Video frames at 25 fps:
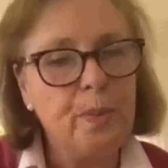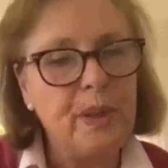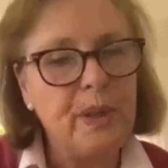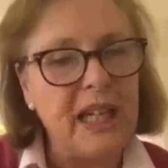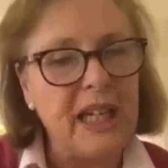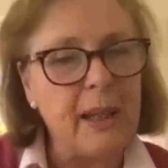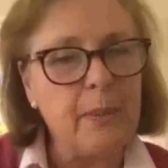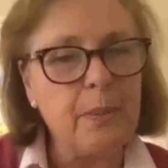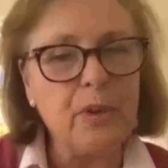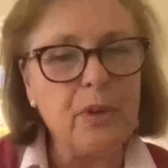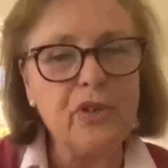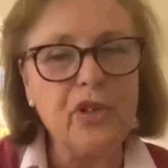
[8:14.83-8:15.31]
be
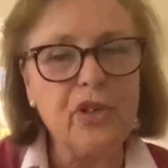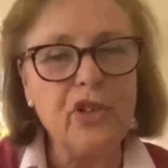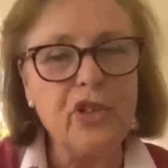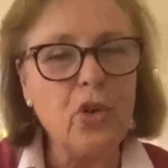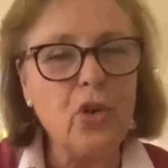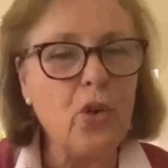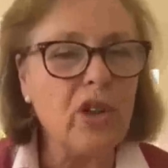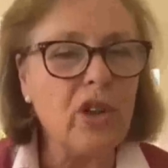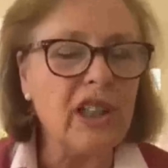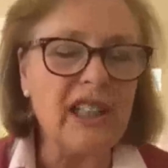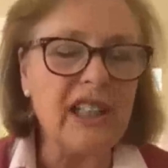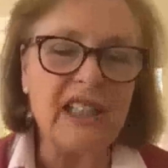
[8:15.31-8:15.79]
able to
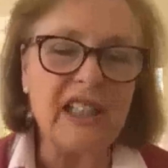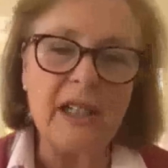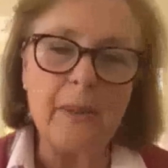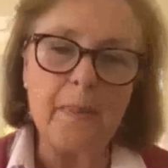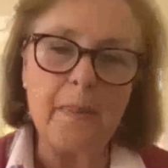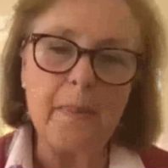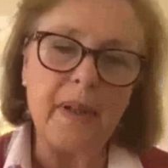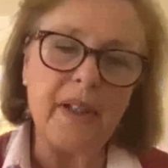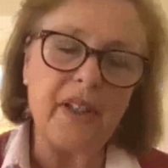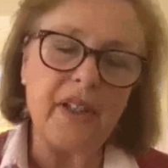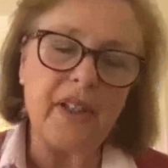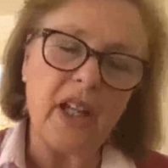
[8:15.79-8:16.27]
talk a little
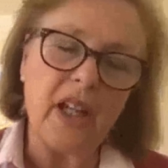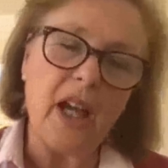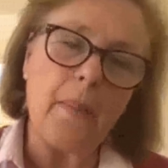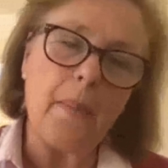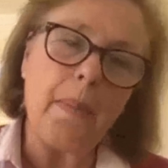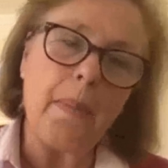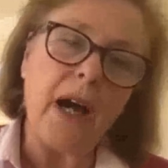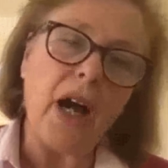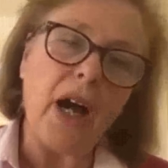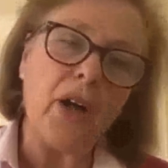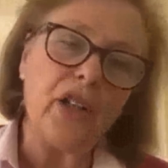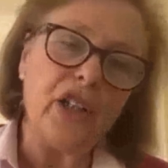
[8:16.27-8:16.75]
bit
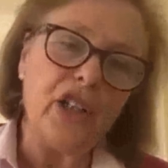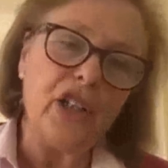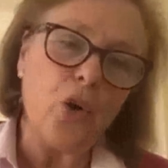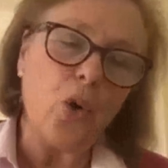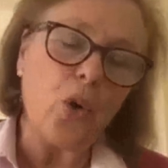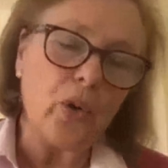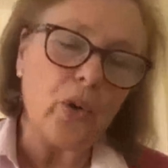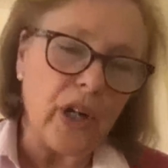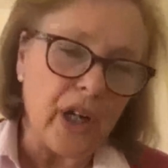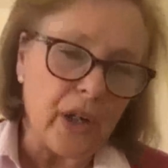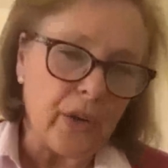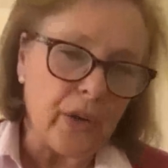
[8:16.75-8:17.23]
about
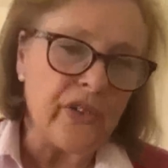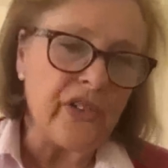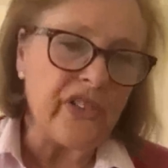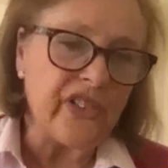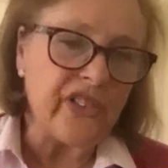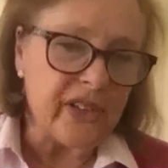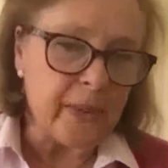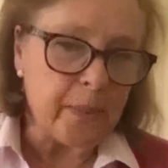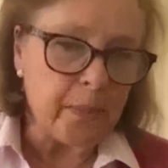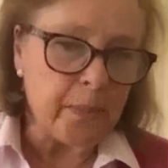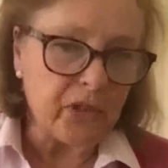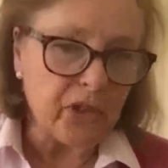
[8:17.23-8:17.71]
your own
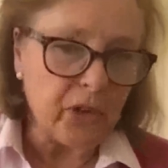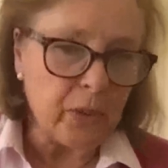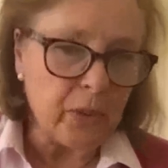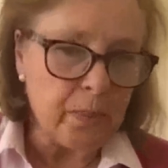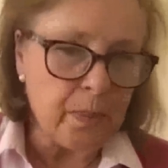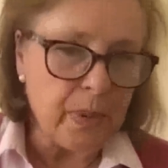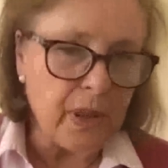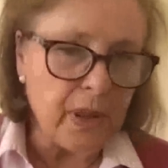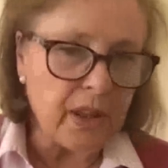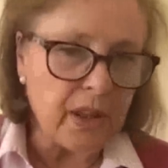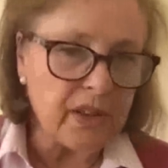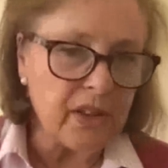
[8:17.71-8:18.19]
symptom
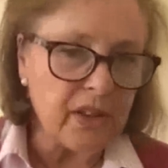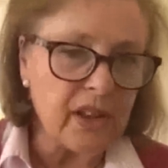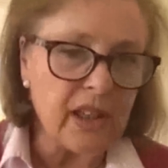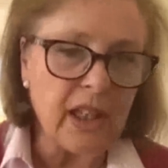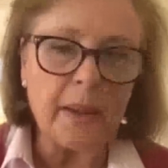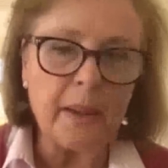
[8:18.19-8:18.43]
burden?